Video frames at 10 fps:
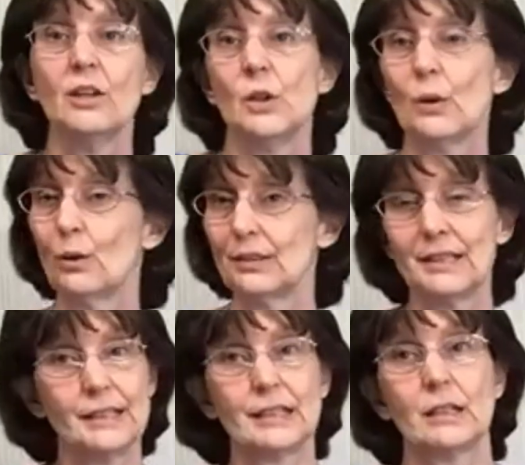You only
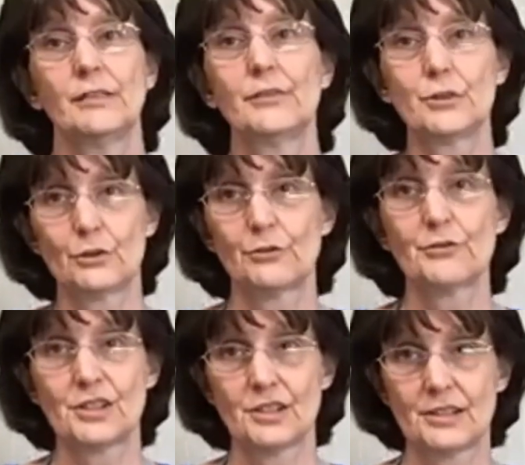need it if the
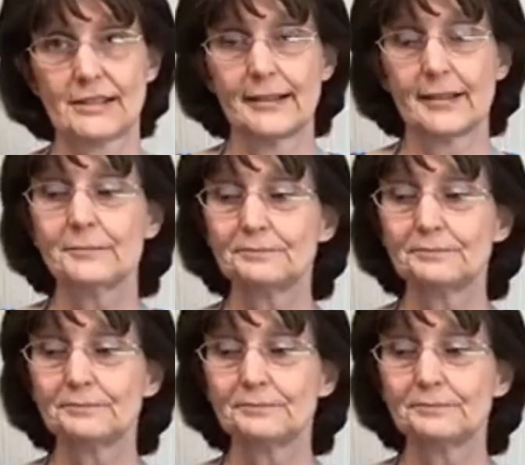surface is slick.